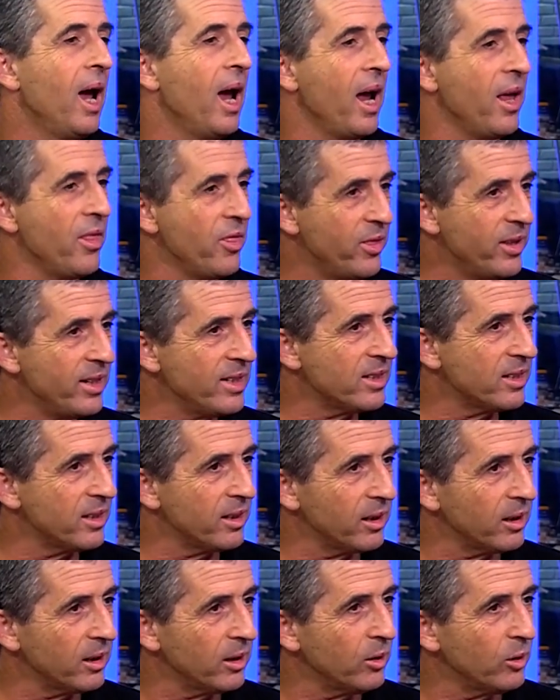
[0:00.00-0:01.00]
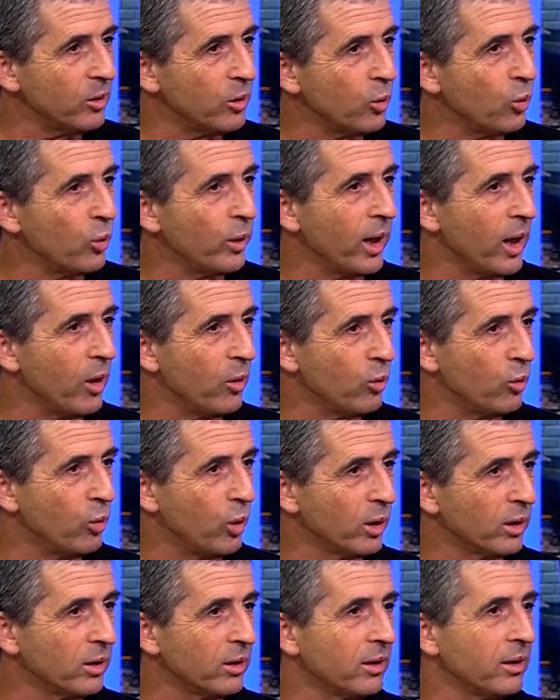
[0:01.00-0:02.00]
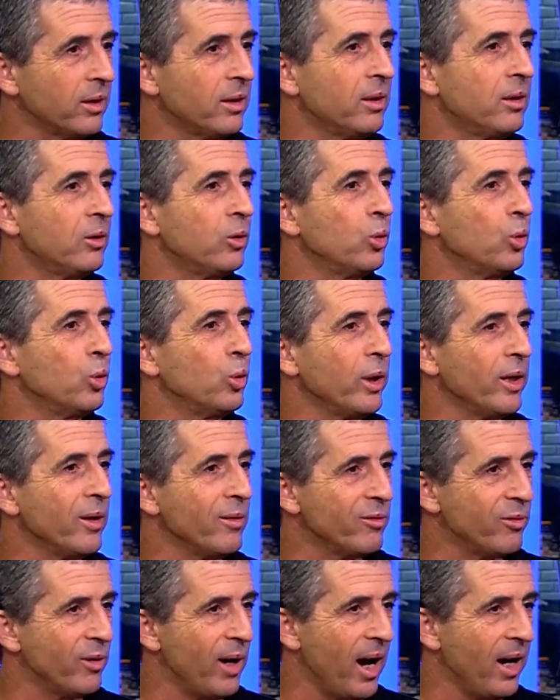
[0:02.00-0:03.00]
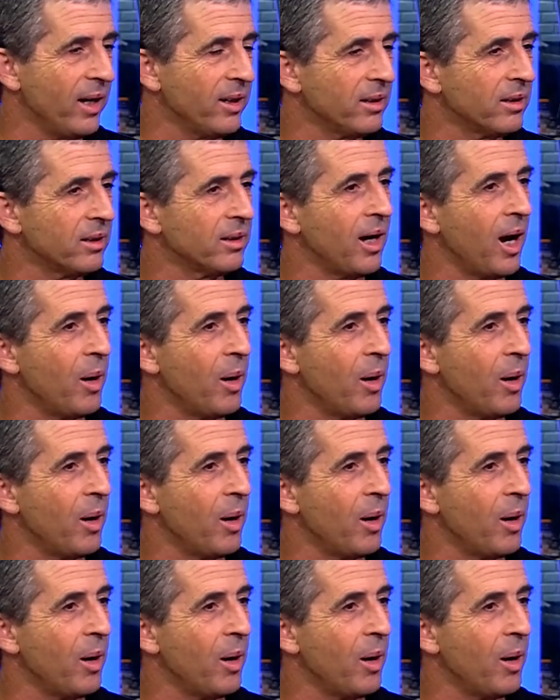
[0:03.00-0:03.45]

And this year, we are wanted to invite